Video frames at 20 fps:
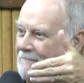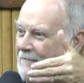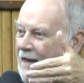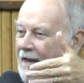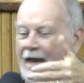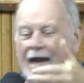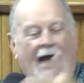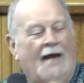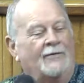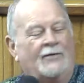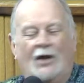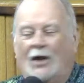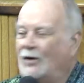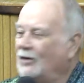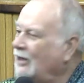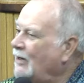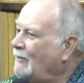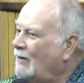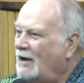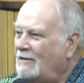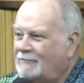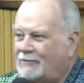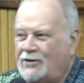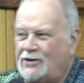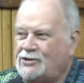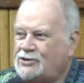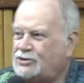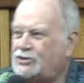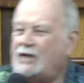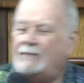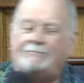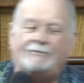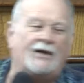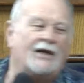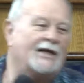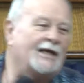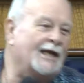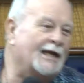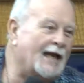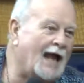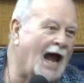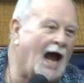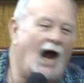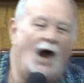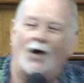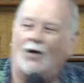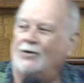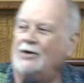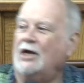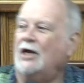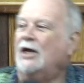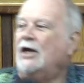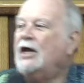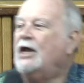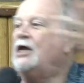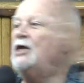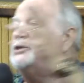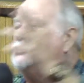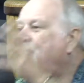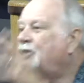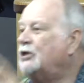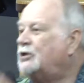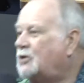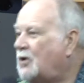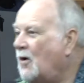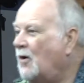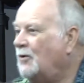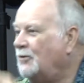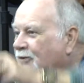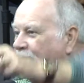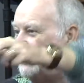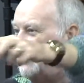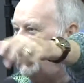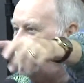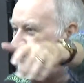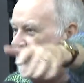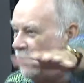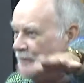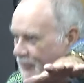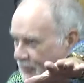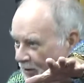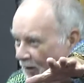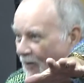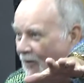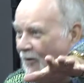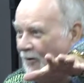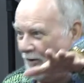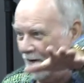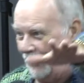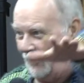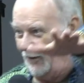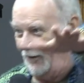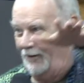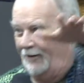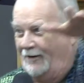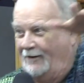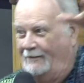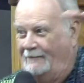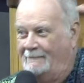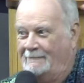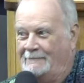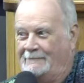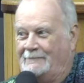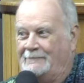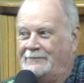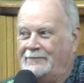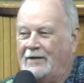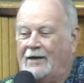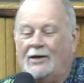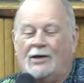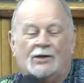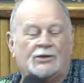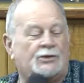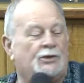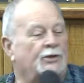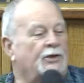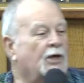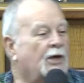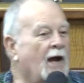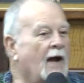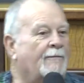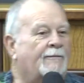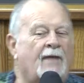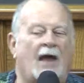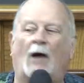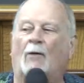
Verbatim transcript: Can you say amen? And the only way for the sheep to get out is to go through the door.